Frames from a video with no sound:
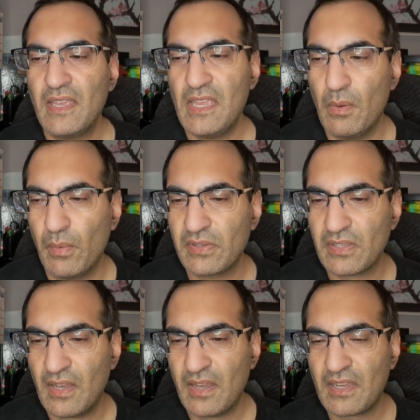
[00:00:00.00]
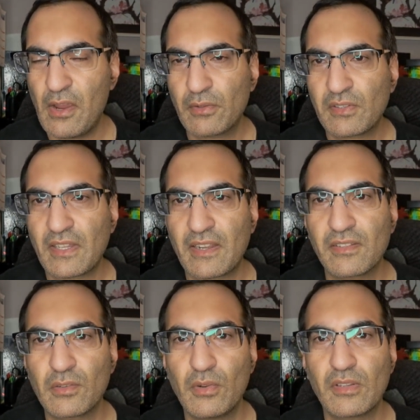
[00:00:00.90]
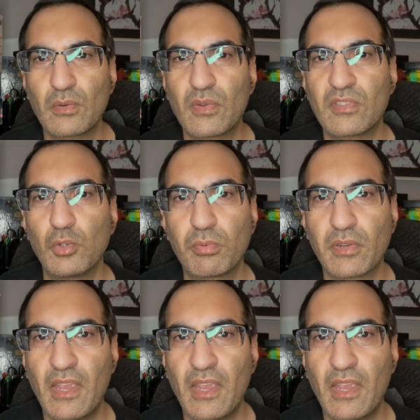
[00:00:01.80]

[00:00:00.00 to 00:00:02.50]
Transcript: It was a character that can turn into a super